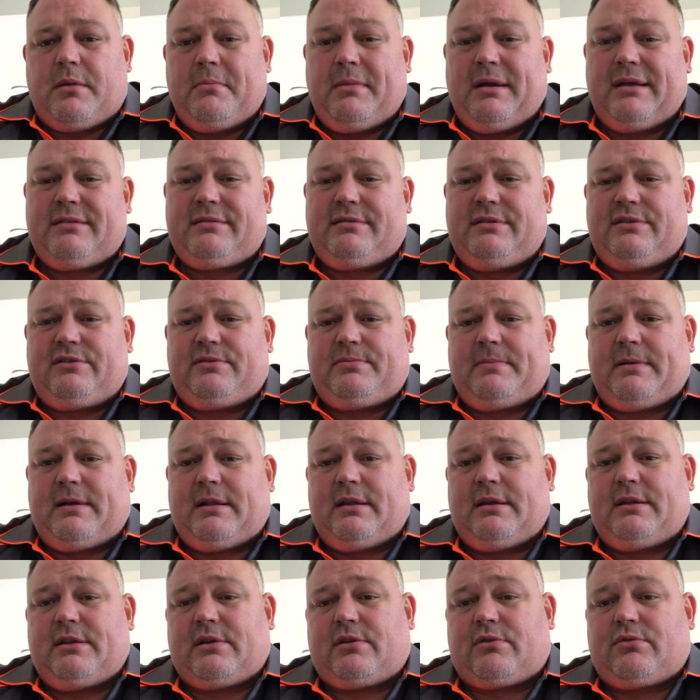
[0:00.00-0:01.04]
musty
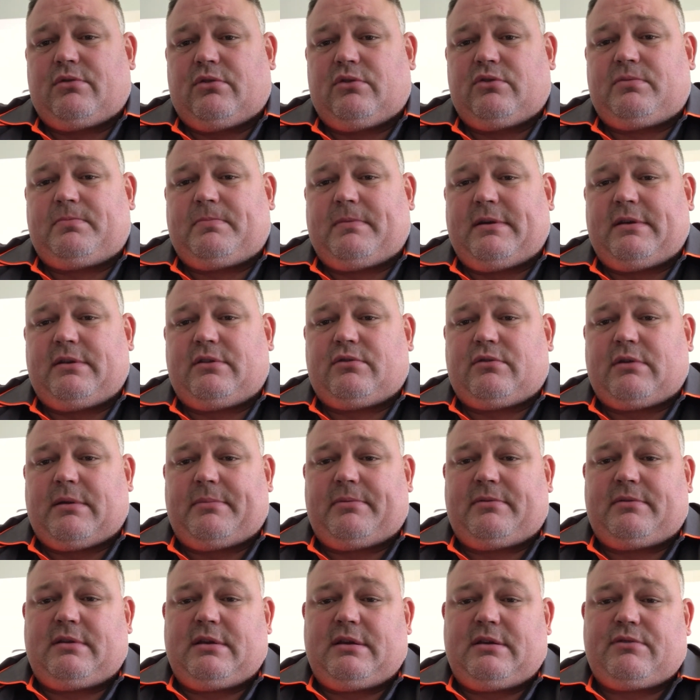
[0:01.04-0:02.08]
smell in the crawl space or
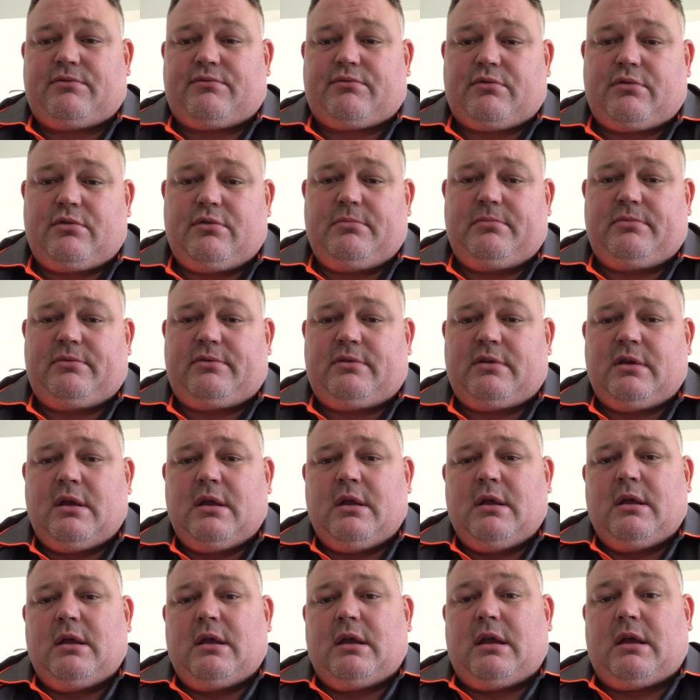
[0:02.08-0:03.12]
upstairs rooms,
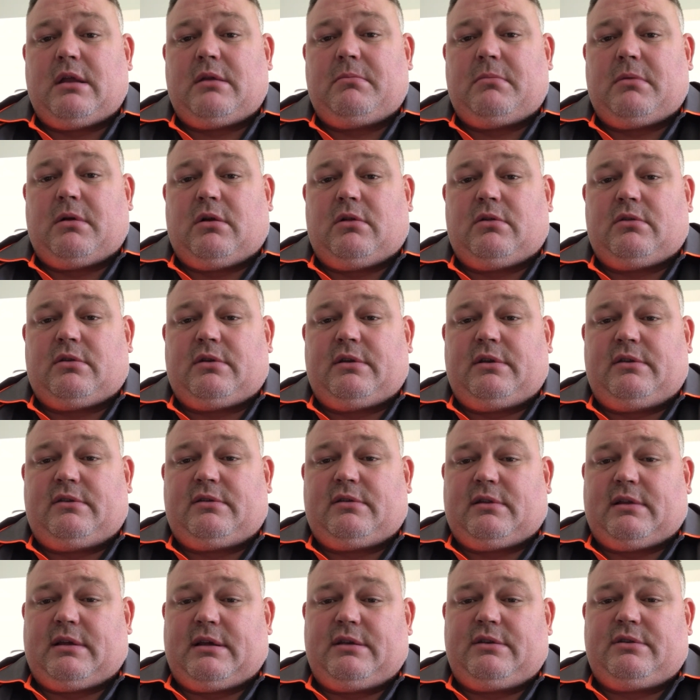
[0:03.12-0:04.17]
and mould on
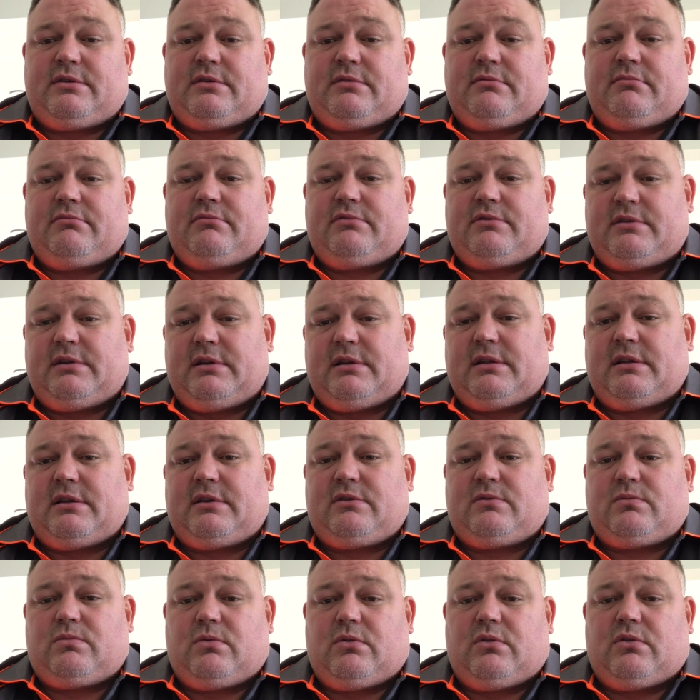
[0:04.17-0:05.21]
insulation,
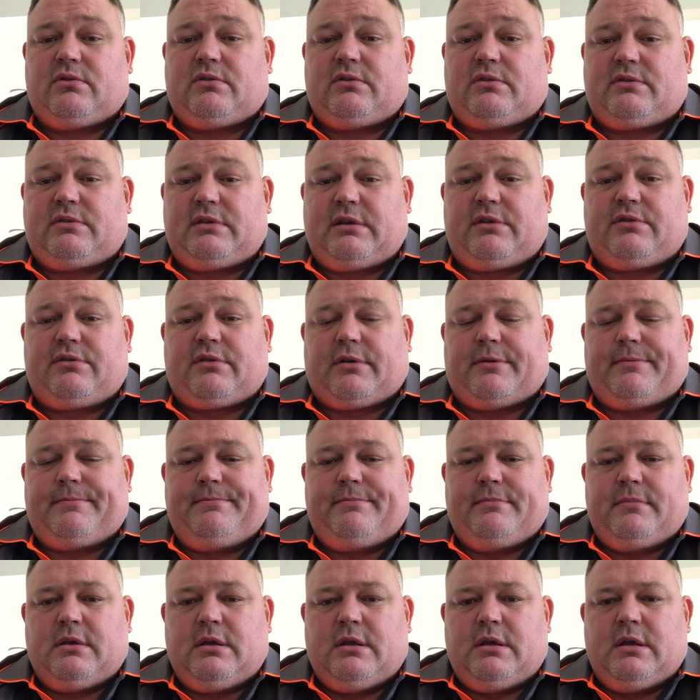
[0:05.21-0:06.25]
ceilings, walls, etc.
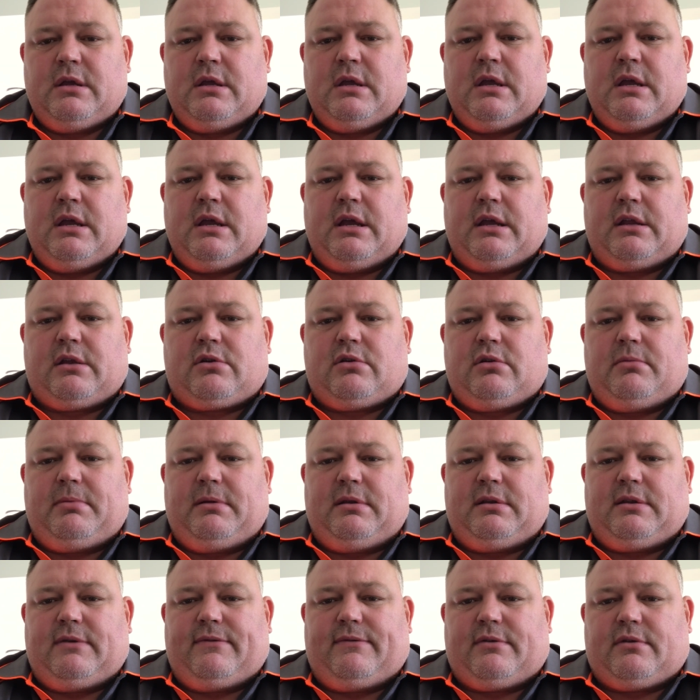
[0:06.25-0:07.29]
It could be
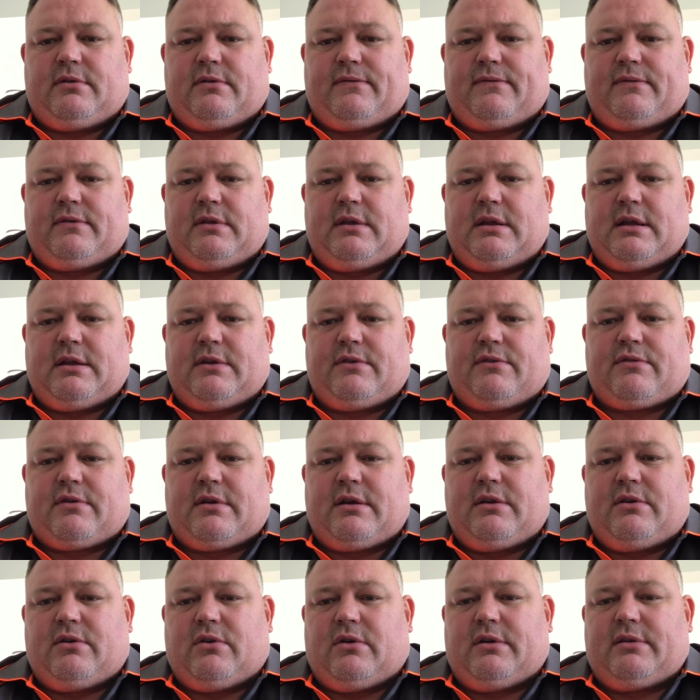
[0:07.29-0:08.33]
difficult for the
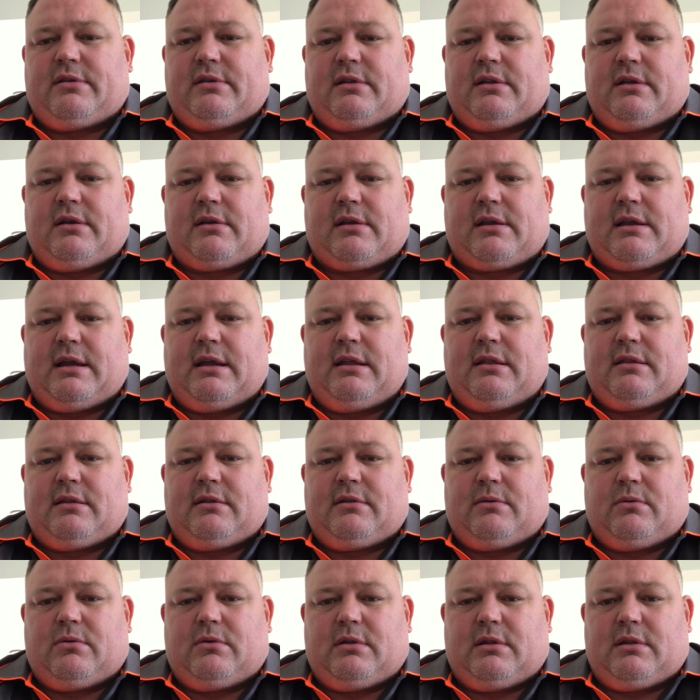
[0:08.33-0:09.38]
untrained eye to locate the
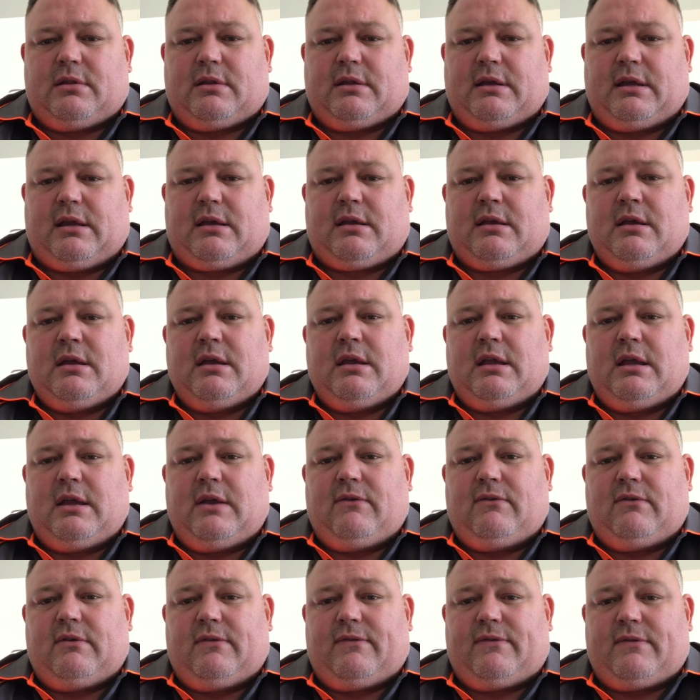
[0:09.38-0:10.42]
leak,
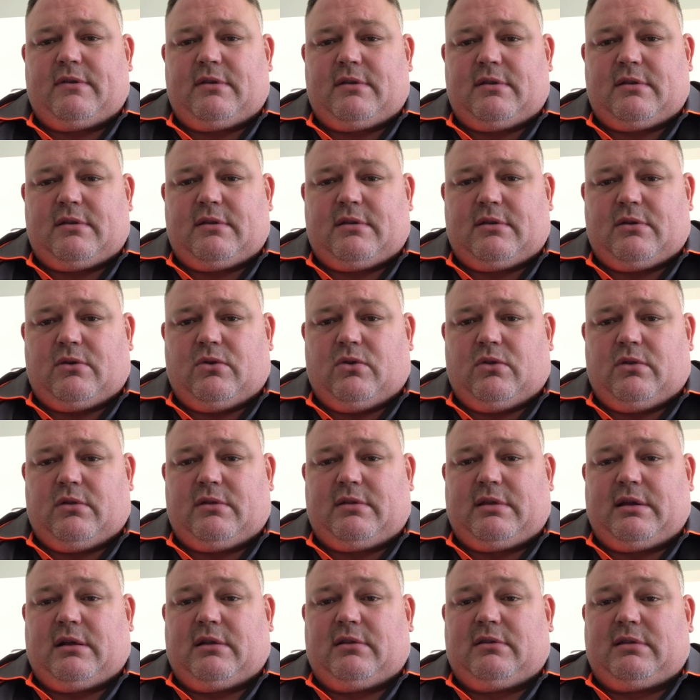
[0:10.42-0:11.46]
even if all
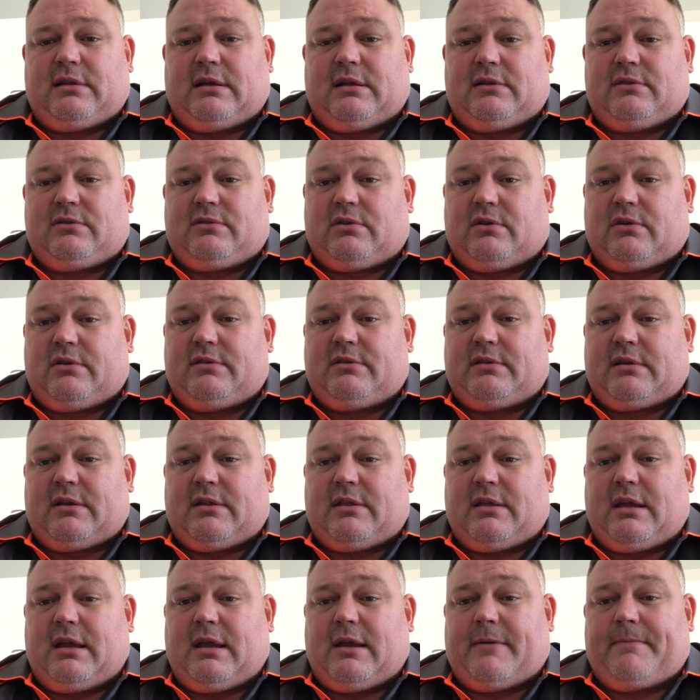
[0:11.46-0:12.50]
the telltale signs are
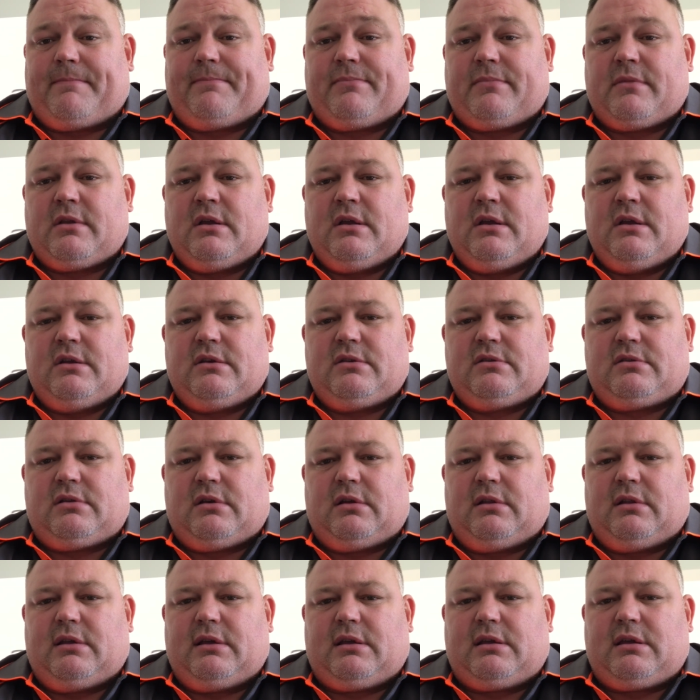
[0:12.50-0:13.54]
there.
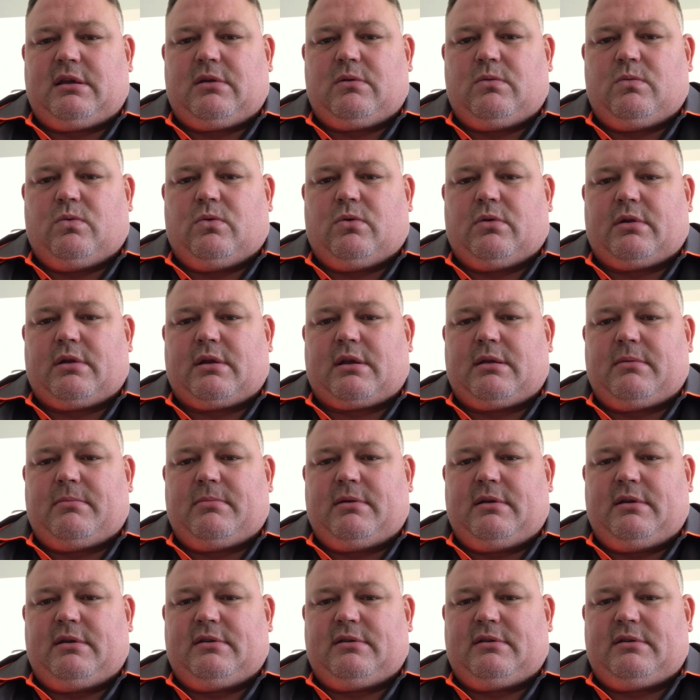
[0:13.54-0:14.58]
Slow leaking water can
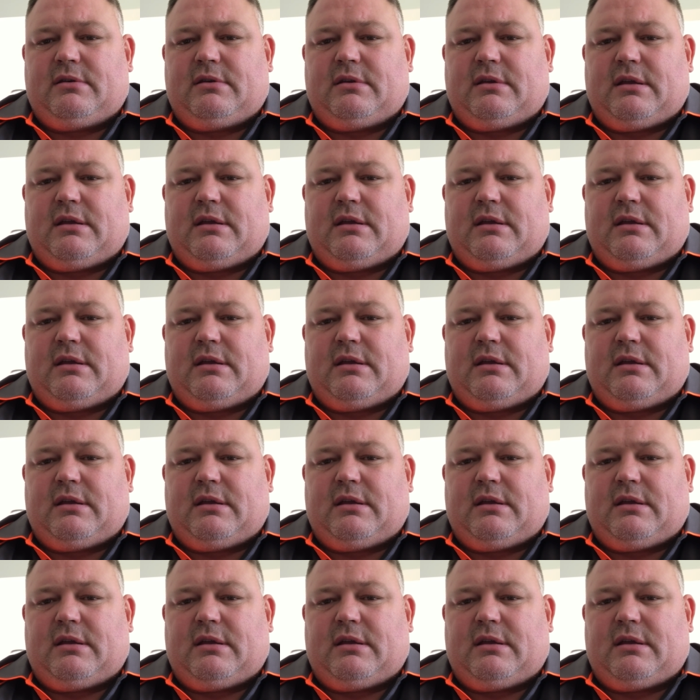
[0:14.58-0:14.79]
be